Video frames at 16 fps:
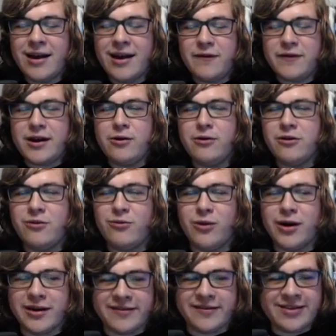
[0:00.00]
who it
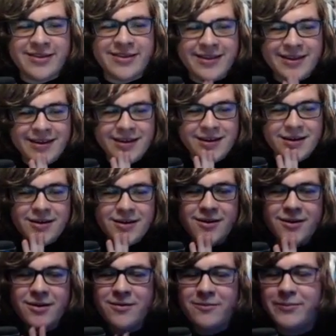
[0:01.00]
was.
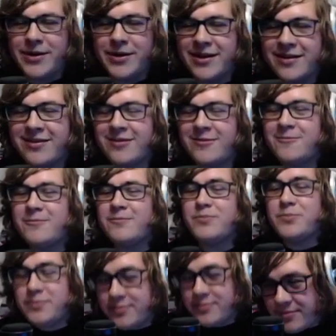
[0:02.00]
But
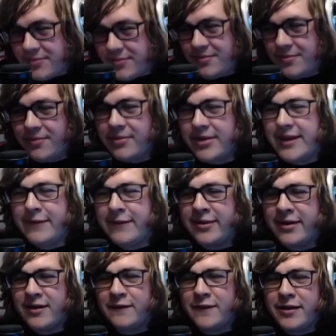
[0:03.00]
if you
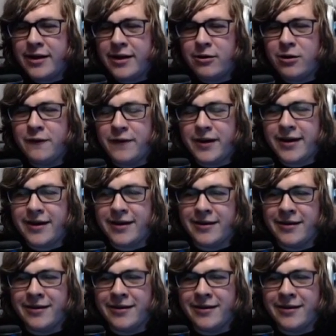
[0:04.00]
see a video of like